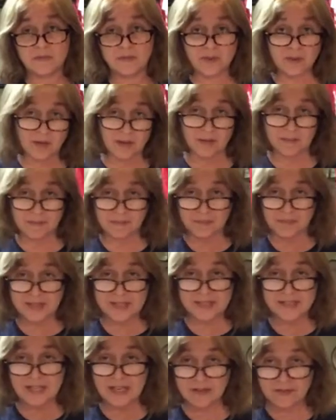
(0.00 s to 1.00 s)
from
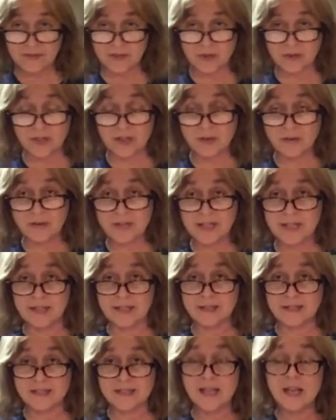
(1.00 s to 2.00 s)
safer
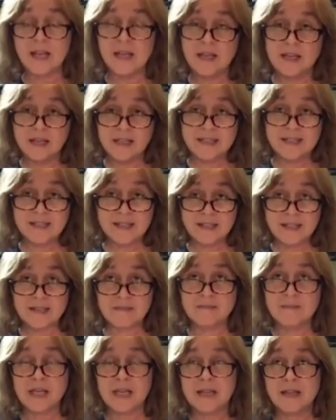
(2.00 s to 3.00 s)
ingredients. And I say
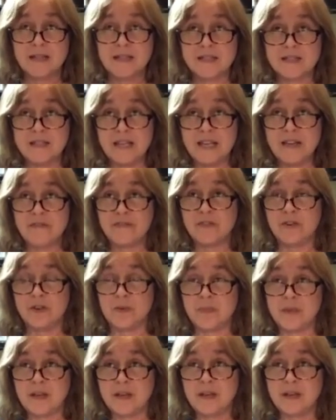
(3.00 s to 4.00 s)
safer
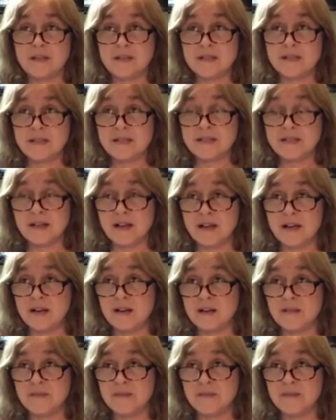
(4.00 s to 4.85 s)
because a